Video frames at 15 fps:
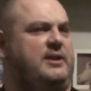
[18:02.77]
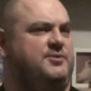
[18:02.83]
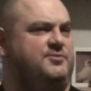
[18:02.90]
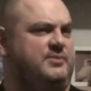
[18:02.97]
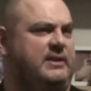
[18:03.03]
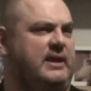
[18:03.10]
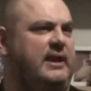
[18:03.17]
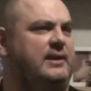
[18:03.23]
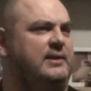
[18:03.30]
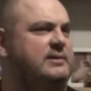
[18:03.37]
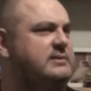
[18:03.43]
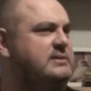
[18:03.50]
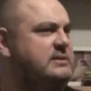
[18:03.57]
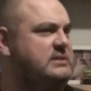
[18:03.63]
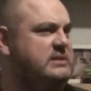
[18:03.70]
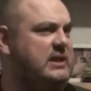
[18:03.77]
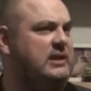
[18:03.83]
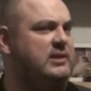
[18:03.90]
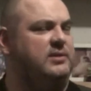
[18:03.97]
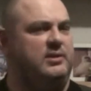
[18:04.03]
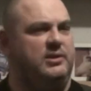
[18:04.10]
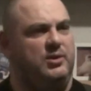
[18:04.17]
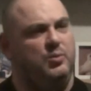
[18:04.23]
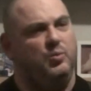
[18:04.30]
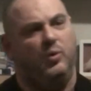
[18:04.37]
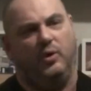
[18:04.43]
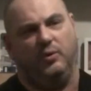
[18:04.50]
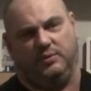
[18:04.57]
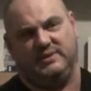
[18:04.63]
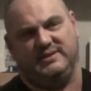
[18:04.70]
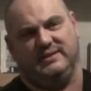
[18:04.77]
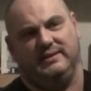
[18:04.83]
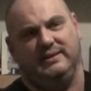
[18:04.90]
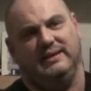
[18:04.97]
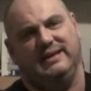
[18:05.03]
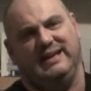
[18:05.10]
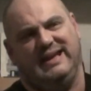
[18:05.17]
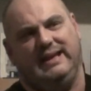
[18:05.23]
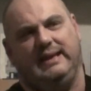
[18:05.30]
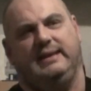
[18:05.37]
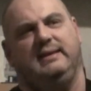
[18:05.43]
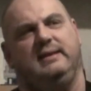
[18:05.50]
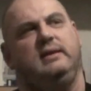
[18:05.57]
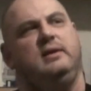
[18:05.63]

extra gain and sustain that you want and need.